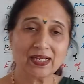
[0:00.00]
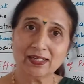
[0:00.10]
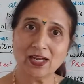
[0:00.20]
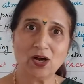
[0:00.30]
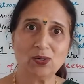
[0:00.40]

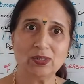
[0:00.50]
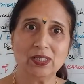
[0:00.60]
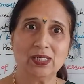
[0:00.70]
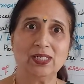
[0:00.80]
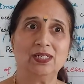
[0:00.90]
Now,
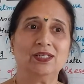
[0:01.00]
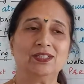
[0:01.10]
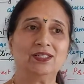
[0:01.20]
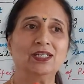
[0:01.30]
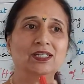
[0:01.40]

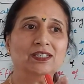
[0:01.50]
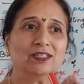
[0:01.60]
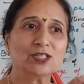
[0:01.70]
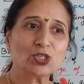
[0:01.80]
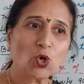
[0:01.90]
the
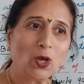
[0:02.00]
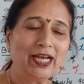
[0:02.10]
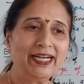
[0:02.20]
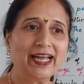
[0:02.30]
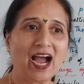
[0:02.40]

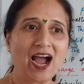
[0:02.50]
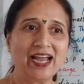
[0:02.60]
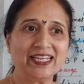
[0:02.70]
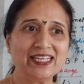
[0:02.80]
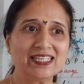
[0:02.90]
solid
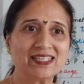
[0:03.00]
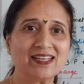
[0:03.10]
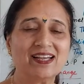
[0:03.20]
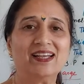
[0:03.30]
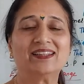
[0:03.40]
ice
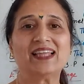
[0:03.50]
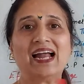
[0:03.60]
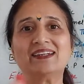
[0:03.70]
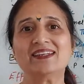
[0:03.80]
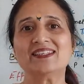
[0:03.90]

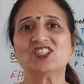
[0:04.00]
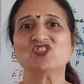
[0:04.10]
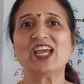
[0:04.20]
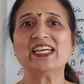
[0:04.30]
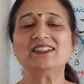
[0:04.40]
that is
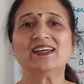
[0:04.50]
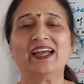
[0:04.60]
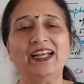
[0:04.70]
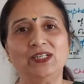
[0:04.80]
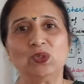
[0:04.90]
changed
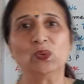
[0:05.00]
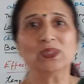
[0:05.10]
into